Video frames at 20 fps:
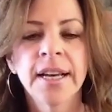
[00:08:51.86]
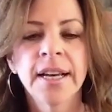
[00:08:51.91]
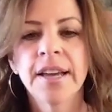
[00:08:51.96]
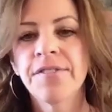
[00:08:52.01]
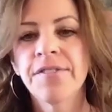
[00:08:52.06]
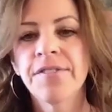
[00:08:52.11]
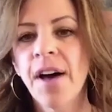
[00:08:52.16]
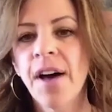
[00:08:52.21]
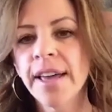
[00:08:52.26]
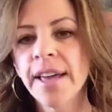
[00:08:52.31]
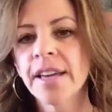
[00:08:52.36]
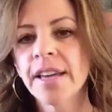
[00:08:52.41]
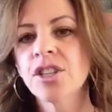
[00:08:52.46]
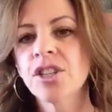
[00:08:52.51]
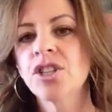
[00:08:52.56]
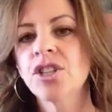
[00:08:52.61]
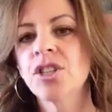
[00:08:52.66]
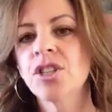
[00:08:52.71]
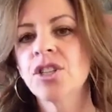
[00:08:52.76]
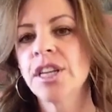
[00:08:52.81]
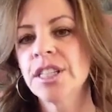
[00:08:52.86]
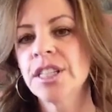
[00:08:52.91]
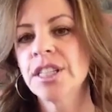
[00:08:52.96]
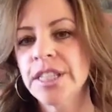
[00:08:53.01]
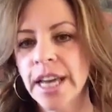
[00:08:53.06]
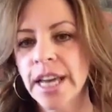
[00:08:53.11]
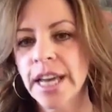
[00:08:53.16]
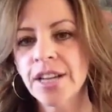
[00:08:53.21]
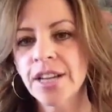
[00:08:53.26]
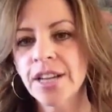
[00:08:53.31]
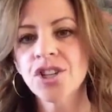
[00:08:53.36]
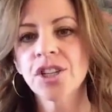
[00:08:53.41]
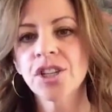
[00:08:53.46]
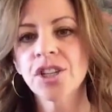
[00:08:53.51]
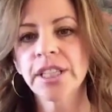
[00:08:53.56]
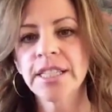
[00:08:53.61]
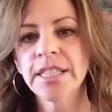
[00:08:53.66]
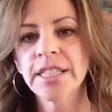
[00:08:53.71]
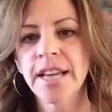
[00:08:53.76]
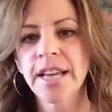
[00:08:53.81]
If I can
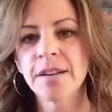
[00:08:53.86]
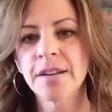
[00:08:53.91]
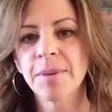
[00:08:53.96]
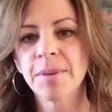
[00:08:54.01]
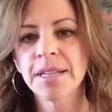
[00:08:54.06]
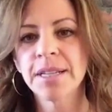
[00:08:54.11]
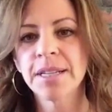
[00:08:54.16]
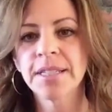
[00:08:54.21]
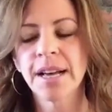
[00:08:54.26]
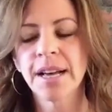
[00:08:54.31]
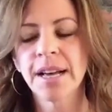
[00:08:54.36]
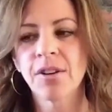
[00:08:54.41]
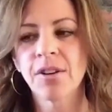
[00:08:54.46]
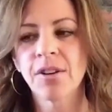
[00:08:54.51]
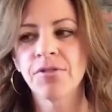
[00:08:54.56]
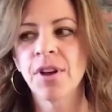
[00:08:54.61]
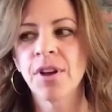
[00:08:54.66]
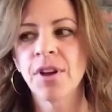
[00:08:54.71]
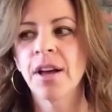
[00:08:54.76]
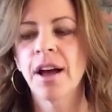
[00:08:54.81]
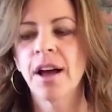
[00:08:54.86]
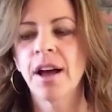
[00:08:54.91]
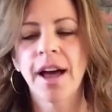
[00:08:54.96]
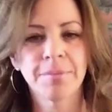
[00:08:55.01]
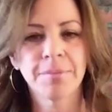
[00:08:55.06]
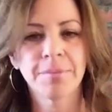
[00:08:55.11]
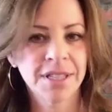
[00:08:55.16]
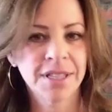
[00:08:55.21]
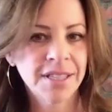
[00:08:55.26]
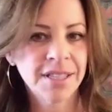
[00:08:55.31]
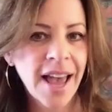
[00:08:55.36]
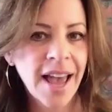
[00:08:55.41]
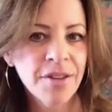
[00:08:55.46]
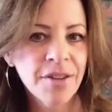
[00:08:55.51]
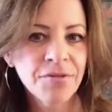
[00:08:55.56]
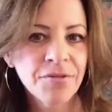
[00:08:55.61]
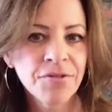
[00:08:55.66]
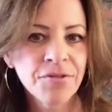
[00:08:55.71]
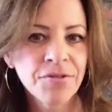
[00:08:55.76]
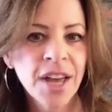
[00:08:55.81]
intentionally say to myself, I'm
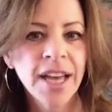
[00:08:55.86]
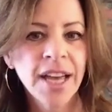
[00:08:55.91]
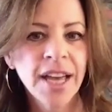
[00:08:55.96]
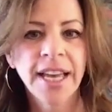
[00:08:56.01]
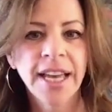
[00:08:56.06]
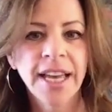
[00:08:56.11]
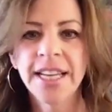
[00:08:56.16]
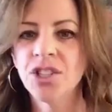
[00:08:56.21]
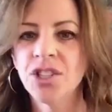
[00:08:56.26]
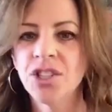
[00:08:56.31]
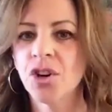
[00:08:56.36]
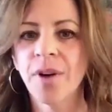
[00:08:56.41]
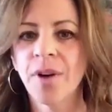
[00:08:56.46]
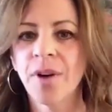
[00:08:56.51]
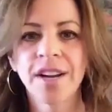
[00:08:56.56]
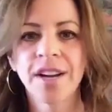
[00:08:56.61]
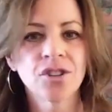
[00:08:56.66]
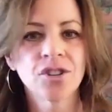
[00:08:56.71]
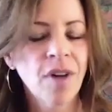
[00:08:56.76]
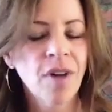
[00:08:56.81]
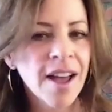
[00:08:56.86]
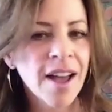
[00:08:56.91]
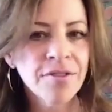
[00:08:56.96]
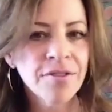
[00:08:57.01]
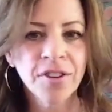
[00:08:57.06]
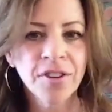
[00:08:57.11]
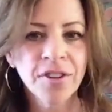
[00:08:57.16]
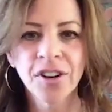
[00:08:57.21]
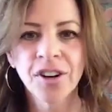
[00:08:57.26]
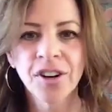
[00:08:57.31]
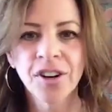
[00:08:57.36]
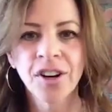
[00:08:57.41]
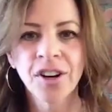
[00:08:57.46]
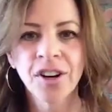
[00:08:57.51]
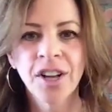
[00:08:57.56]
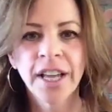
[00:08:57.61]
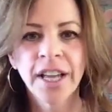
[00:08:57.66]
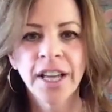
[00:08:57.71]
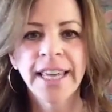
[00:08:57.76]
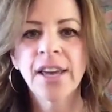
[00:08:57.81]
safe. He's a great driver.
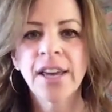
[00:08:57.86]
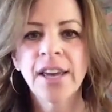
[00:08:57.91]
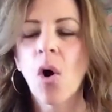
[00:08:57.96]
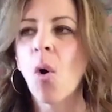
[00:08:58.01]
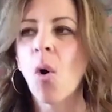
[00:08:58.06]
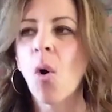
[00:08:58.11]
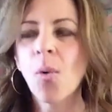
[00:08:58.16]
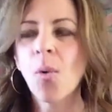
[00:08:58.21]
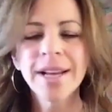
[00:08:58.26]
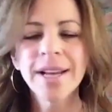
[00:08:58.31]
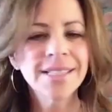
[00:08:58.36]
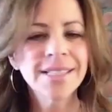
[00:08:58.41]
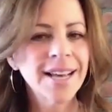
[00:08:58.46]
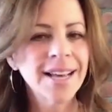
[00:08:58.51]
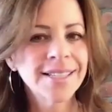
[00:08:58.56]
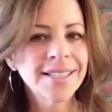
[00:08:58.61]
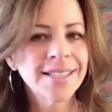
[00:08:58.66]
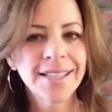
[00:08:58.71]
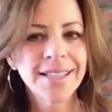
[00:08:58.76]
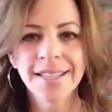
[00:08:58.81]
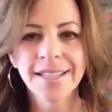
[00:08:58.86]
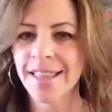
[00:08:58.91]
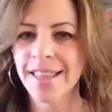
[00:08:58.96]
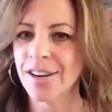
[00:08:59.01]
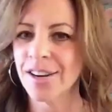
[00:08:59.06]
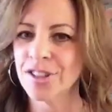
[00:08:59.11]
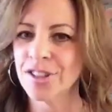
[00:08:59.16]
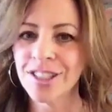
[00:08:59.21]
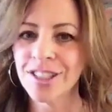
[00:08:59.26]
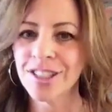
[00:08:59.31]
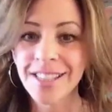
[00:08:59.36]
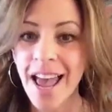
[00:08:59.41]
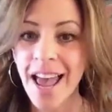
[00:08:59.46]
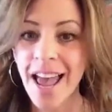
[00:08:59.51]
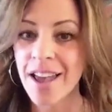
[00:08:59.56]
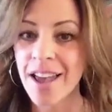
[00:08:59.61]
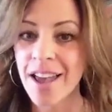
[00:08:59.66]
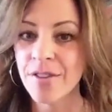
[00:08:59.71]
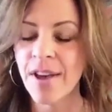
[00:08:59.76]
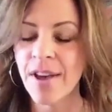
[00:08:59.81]
He always gets us there
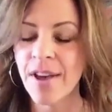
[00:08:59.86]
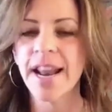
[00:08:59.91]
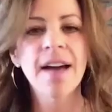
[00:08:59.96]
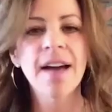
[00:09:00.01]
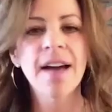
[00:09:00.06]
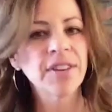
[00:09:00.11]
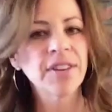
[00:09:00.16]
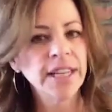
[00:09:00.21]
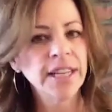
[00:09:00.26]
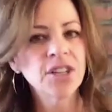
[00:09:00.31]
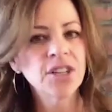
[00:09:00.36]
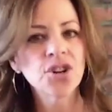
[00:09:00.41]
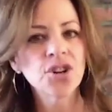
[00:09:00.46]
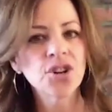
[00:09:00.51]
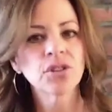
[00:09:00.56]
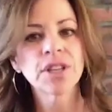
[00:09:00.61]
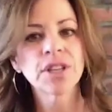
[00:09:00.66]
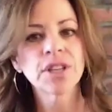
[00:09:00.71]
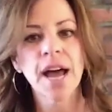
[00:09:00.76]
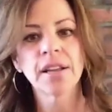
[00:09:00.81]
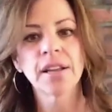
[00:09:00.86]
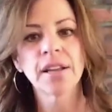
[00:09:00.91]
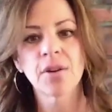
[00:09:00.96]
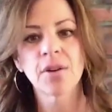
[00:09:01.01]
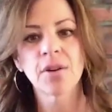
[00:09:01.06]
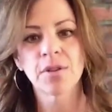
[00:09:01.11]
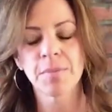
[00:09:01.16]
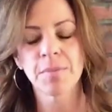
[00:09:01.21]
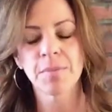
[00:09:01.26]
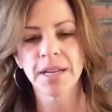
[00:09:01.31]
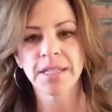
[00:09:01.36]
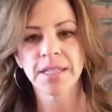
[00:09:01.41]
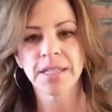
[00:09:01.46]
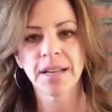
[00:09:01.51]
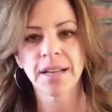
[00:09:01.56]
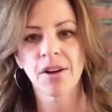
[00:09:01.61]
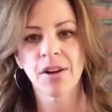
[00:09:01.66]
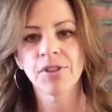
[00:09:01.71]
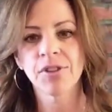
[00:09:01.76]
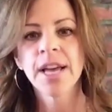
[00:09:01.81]
safe. And I have an internal dialogue with
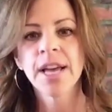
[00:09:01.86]
myself.